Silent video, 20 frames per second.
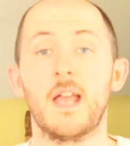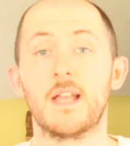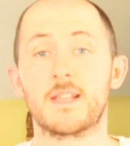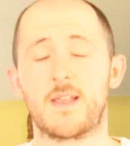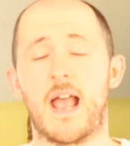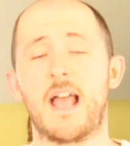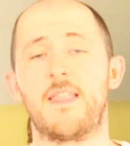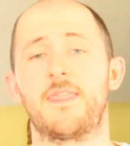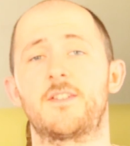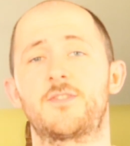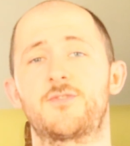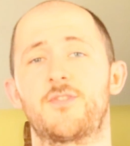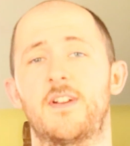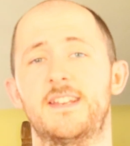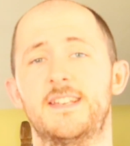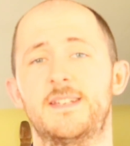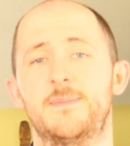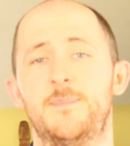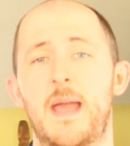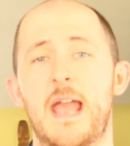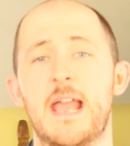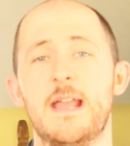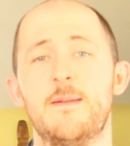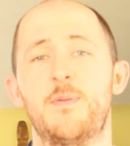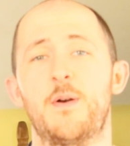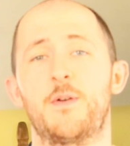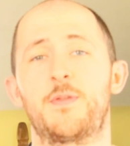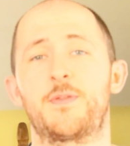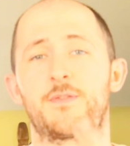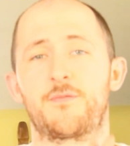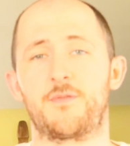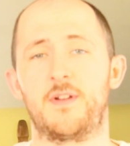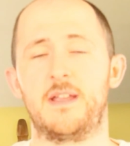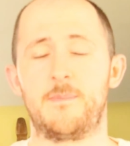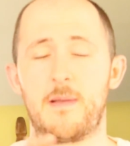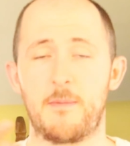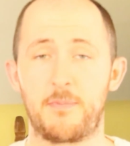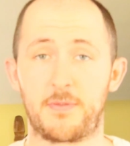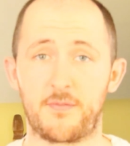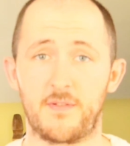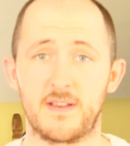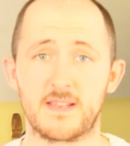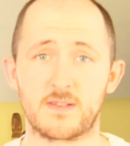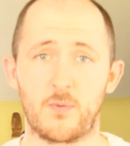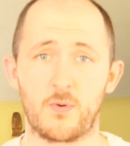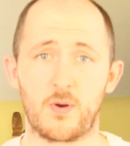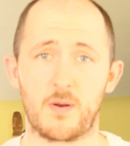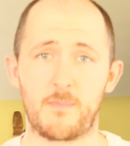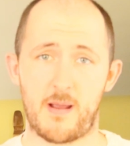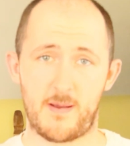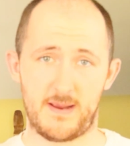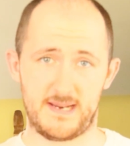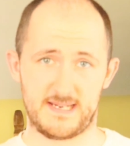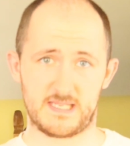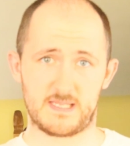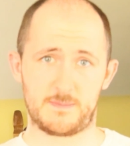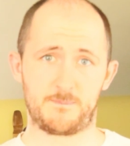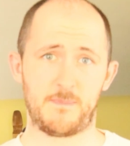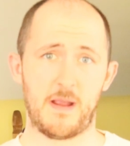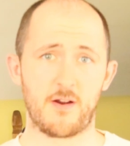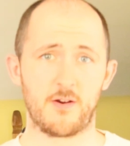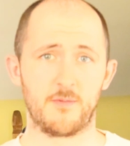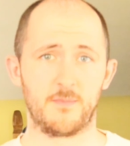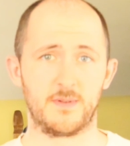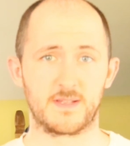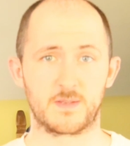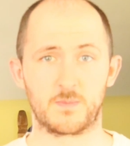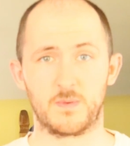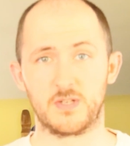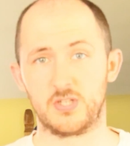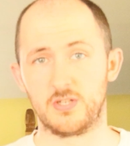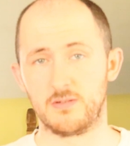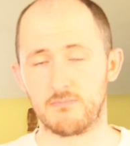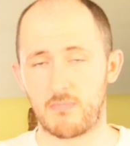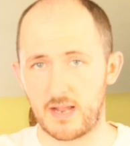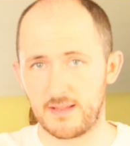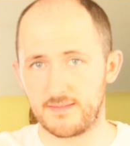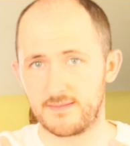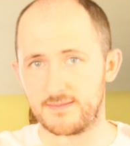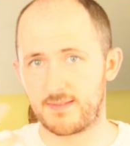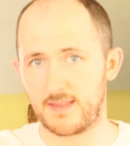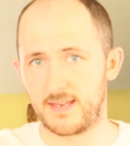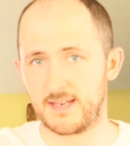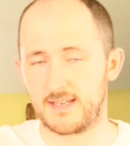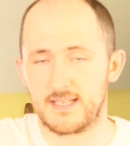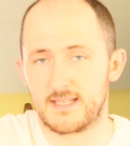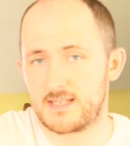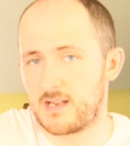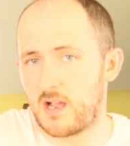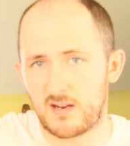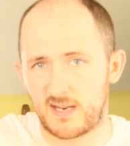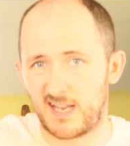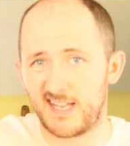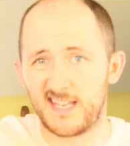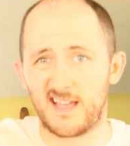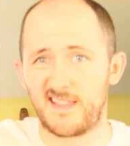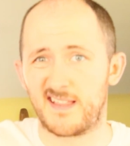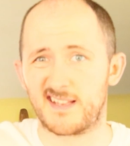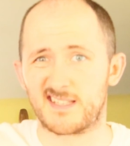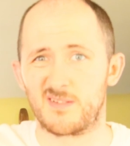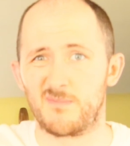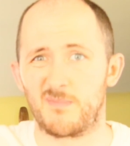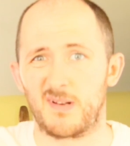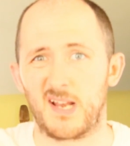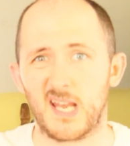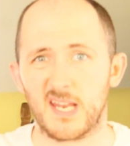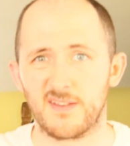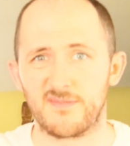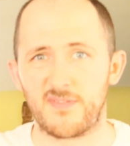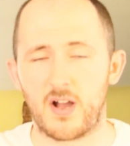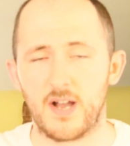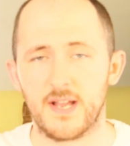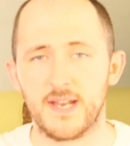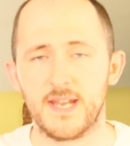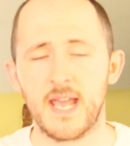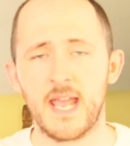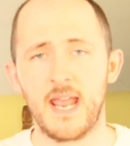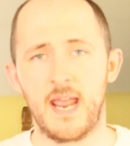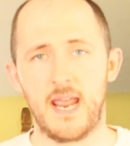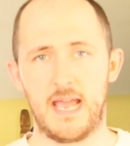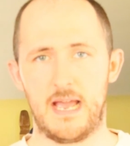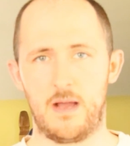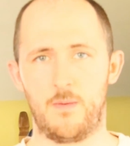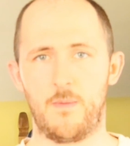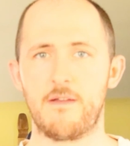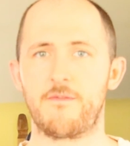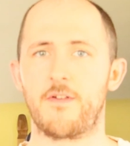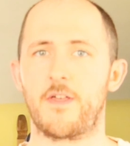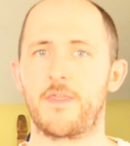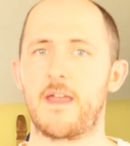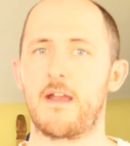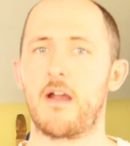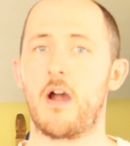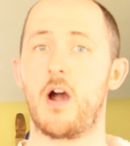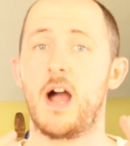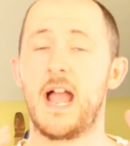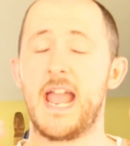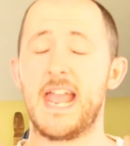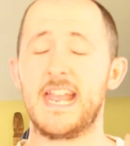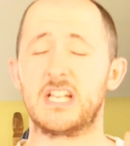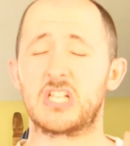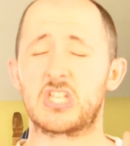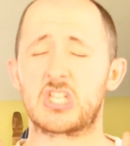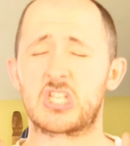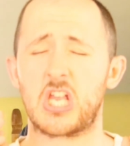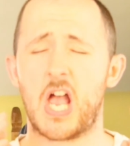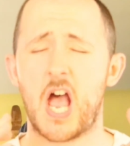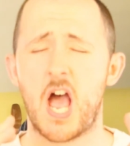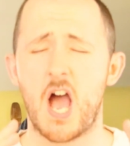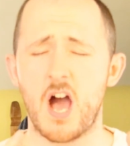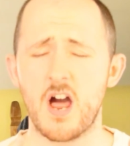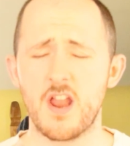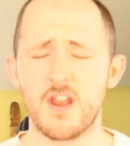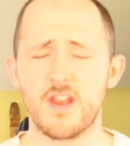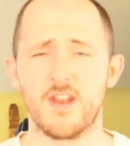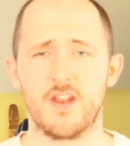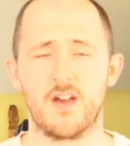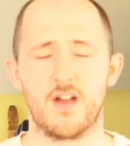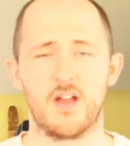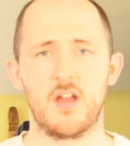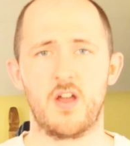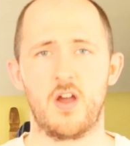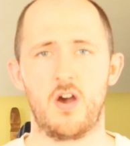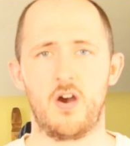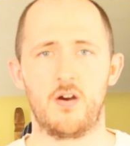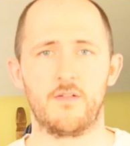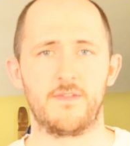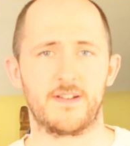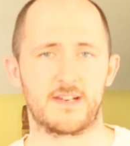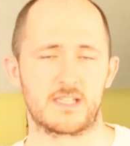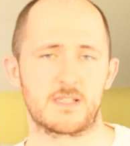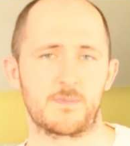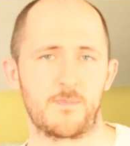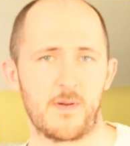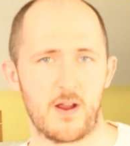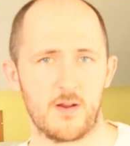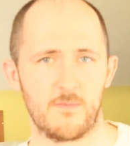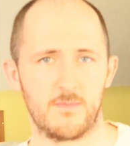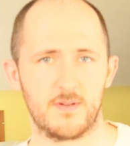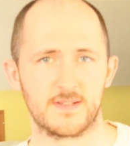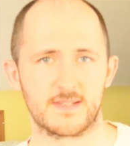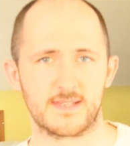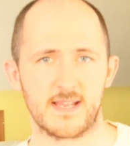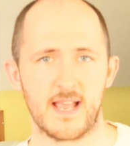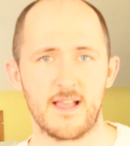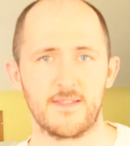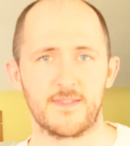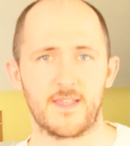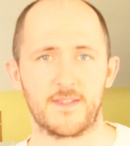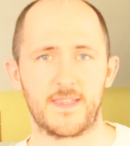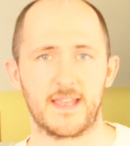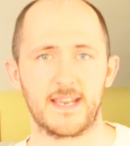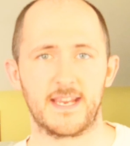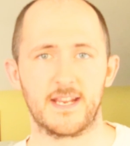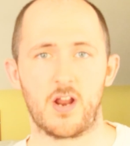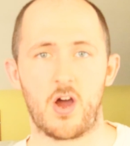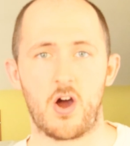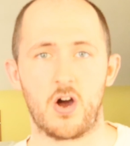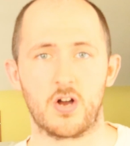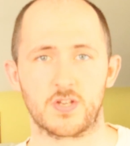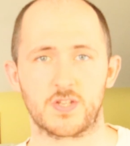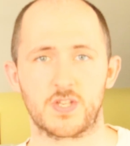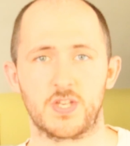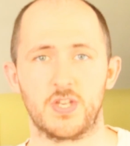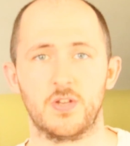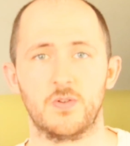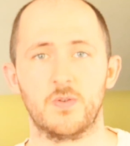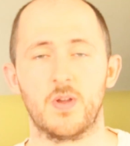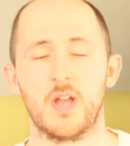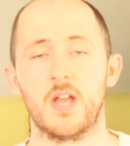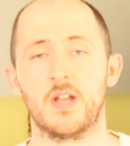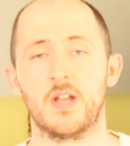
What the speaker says: So, and the dreaded paper three. Paper three is all about experiments, which you might think is, okay, yeah, that's completely fine. However, there are a ton of experiments that they can ask you